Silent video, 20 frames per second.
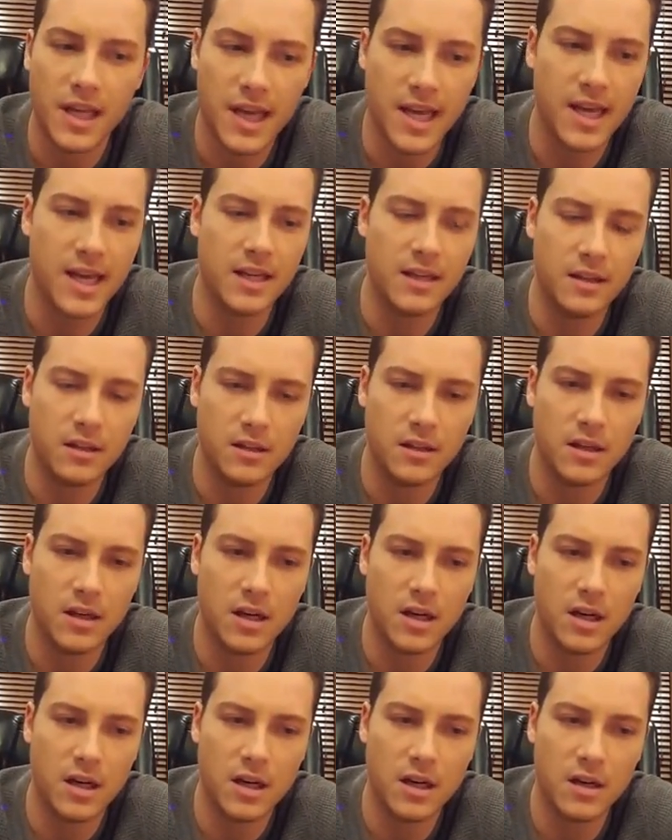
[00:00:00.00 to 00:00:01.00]
And
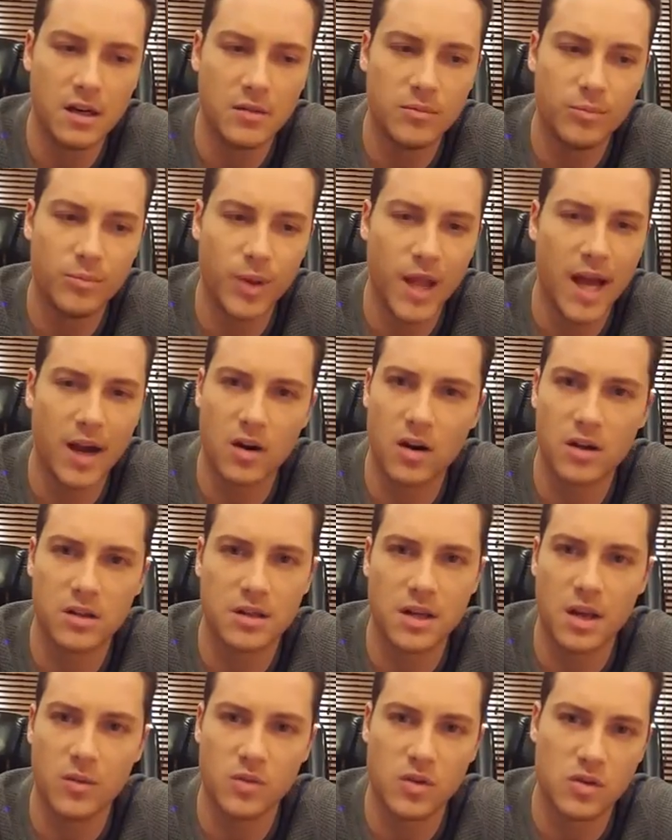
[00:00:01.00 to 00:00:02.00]

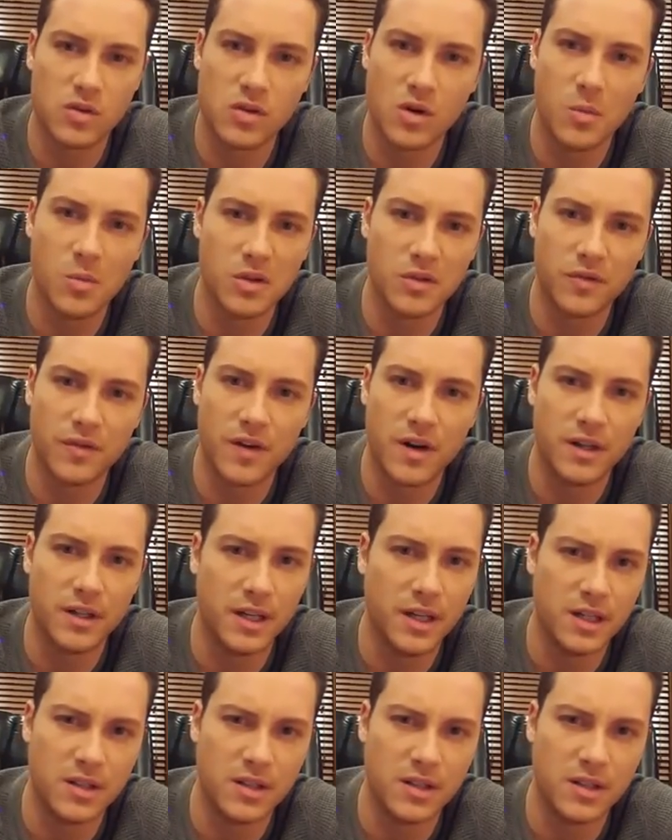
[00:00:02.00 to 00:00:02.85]
Blackhawks games are so much fun.